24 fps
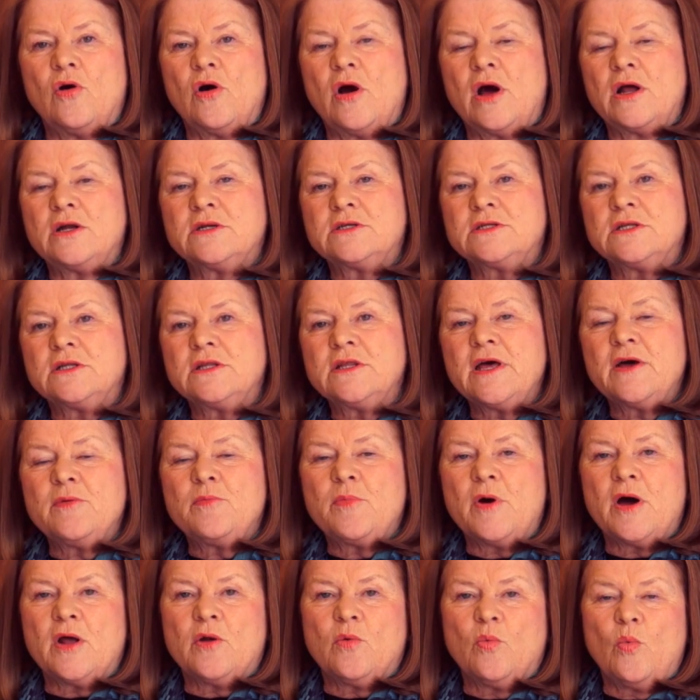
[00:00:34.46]
until they're
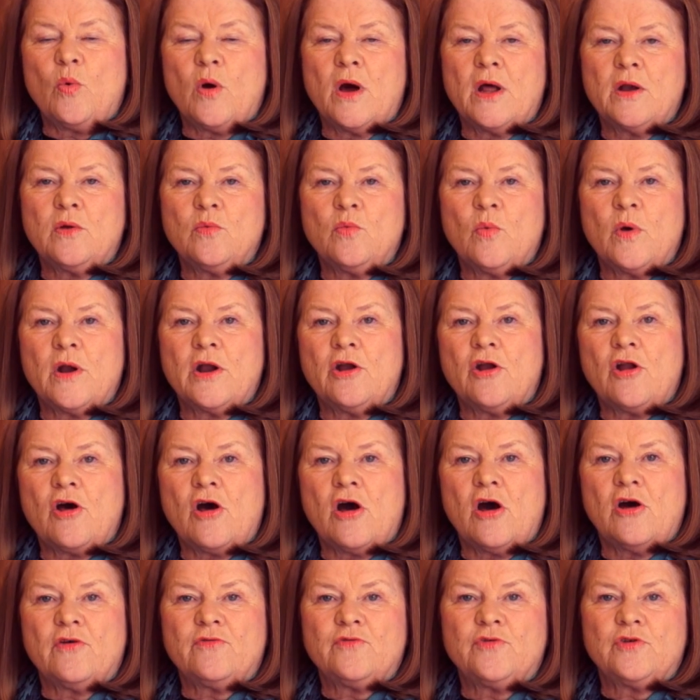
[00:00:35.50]
about
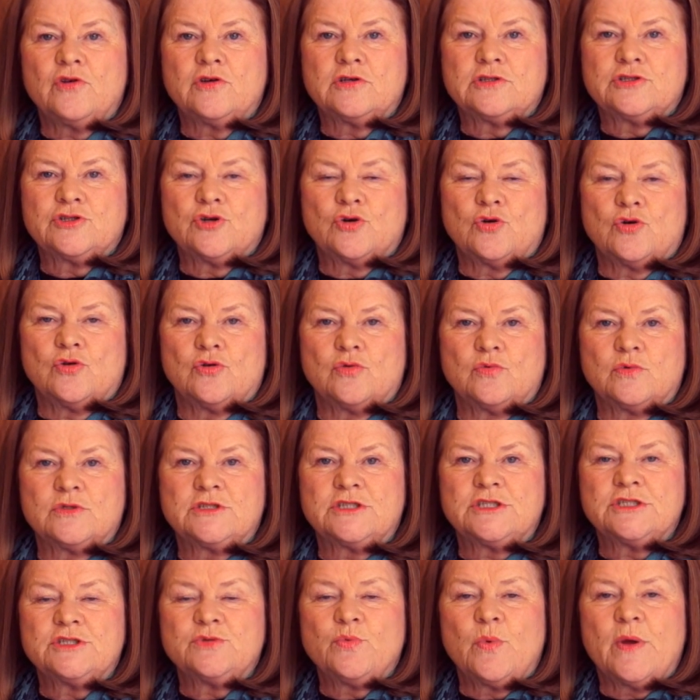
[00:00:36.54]
1.5 years old,
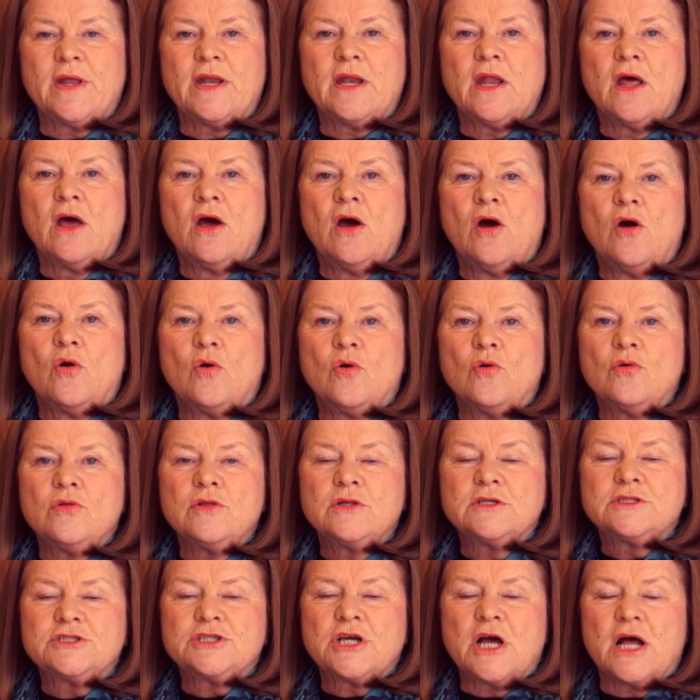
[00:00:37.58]
which is when all
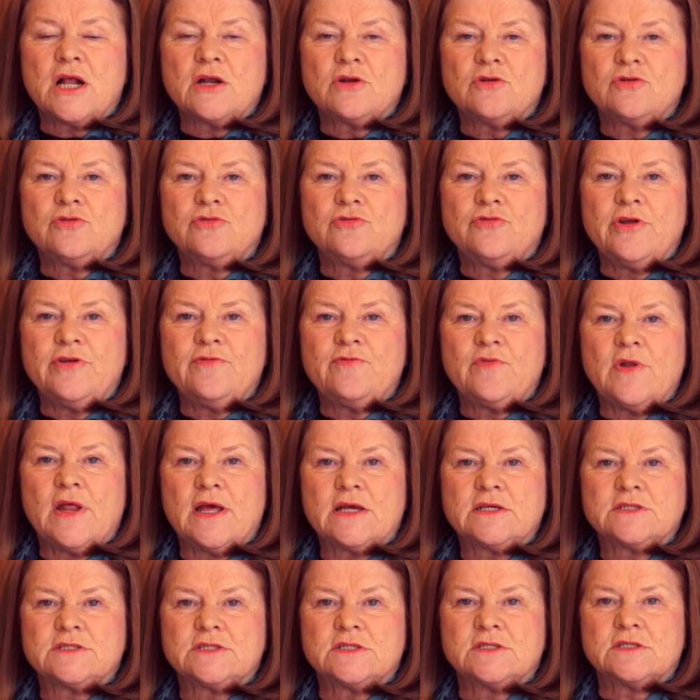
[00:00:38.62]
the childhood
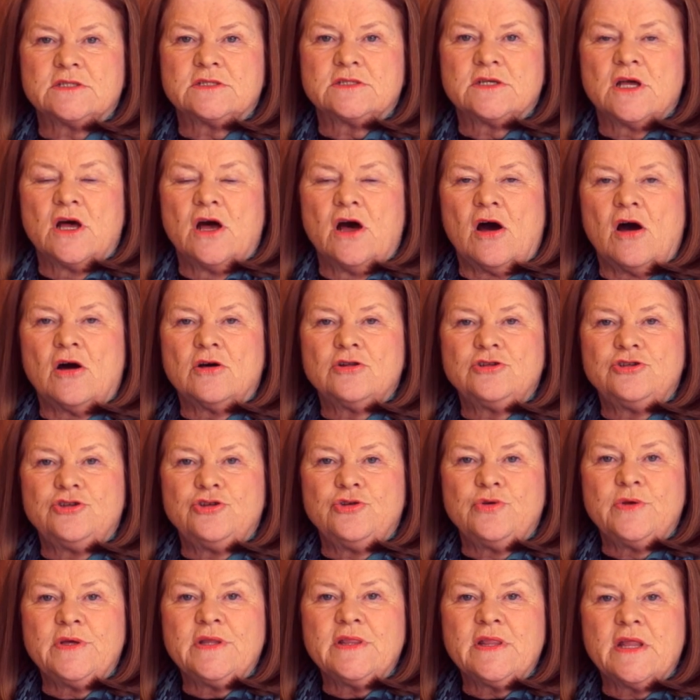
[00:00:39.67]
reflexes are
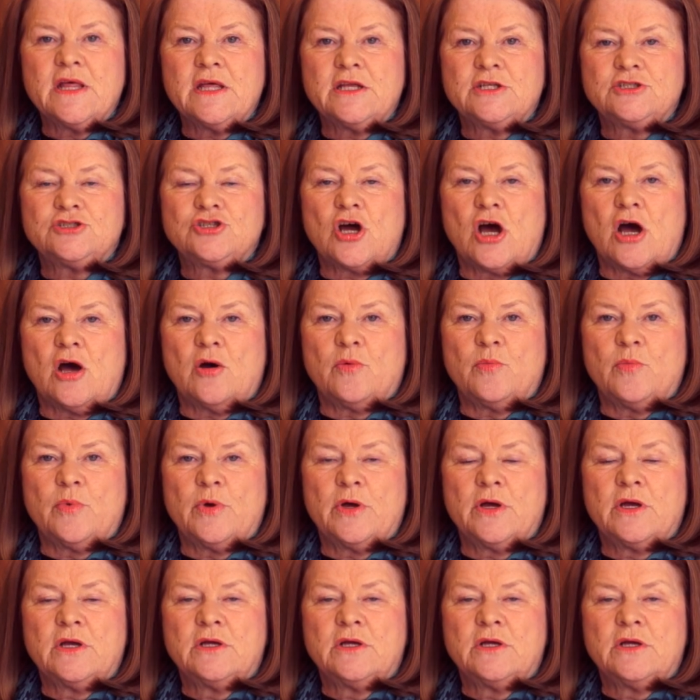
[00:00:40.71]
doing their job